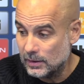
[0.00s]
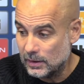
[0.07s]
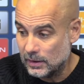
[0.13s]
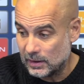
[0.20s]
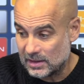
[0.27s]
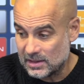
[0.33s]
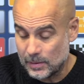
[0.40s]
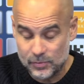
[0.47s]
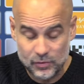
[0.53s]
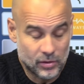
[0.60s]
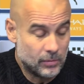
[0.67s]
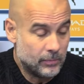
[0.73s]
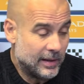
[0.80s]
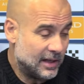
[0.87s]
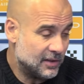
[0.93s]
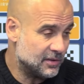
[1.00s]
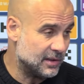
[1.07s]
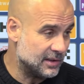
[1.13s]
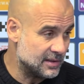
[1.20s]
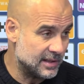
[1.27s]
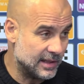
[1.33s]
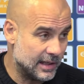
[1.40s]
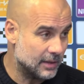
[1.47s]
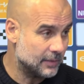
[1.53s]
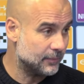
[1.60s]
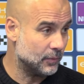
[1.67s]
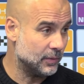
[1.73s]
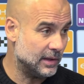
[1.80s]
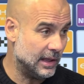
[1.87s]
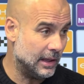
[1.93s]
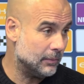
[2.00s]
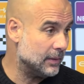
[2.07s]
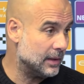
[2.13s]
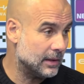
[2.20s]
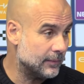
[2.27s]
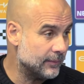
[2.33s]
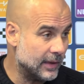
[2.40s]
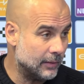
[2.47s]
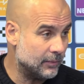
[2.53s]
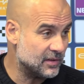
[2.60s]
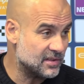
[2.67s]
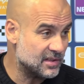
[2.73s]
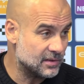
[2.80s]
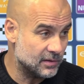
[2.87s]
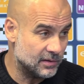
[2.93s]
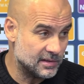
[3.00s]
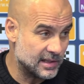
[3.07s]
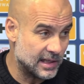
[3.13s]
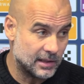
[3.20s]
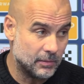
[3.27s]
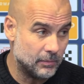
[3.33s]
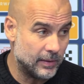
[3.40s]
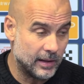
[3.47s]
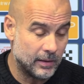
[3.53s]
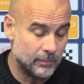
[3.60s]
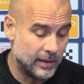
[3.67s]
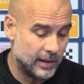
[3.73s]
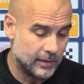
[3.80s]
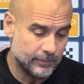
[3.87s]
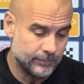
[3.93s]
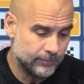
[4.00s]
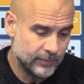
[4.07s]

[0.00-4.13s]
an exceptional manager, is there with them, and every season is getting better and better.